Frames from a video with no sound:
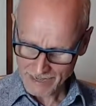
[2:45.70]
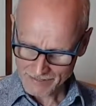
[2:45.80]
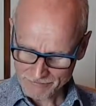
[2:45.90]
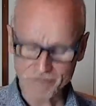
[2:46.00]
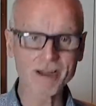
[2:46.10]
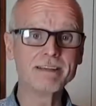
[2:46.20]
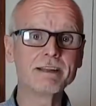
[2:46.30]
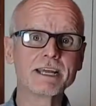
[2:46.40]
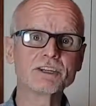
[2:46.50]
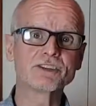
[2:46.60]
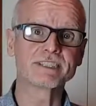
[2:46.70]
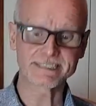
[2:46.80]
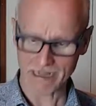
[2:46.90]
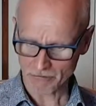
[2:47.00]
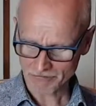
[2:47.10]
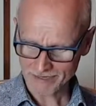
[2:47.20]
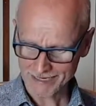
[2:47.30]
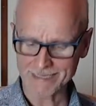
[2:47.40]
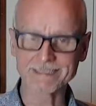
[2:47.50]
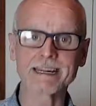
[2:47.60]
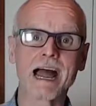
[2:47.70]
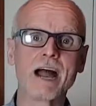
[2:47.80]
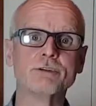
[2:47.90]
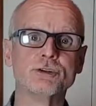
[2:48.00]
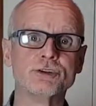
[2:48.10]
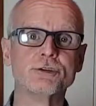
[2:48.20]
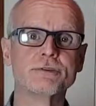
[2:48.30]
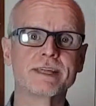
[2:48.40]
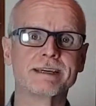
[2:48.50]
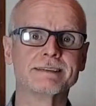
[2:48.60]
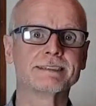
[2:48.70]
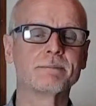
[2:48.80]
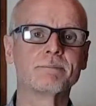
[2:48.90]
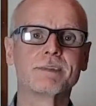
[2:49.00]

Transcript: And then finally, in relation to self, it's how you do things.